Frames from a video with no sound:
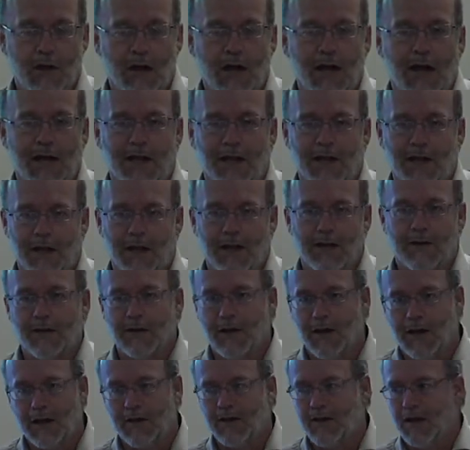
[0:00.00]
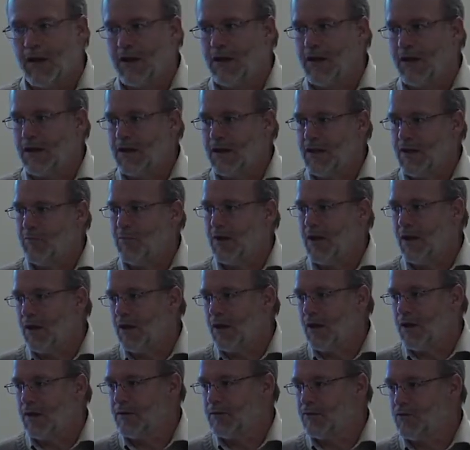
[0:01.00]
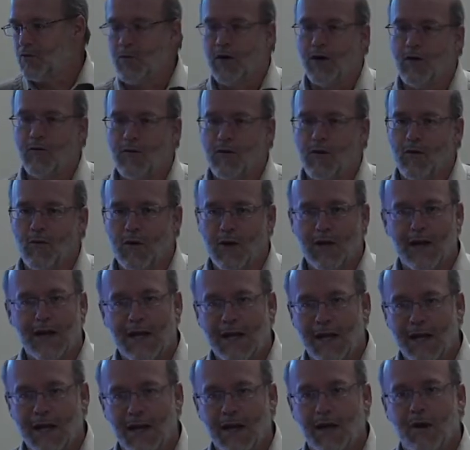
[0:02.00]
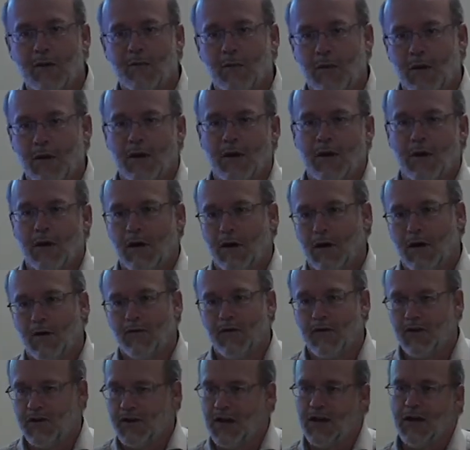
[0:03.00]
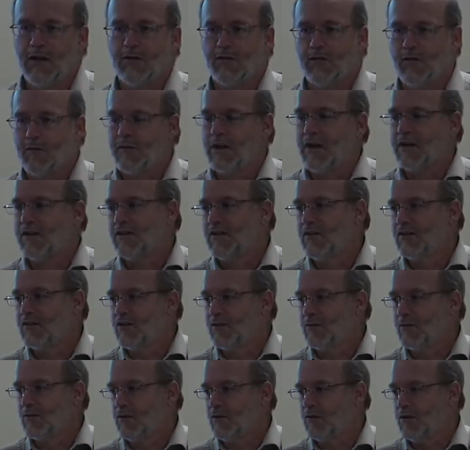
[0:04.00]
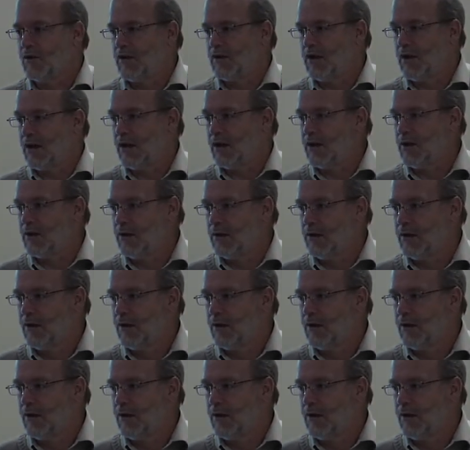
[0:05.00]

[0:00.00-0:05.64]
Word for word: I get a daily email at 12:01 a.m. of the data from that system for the day.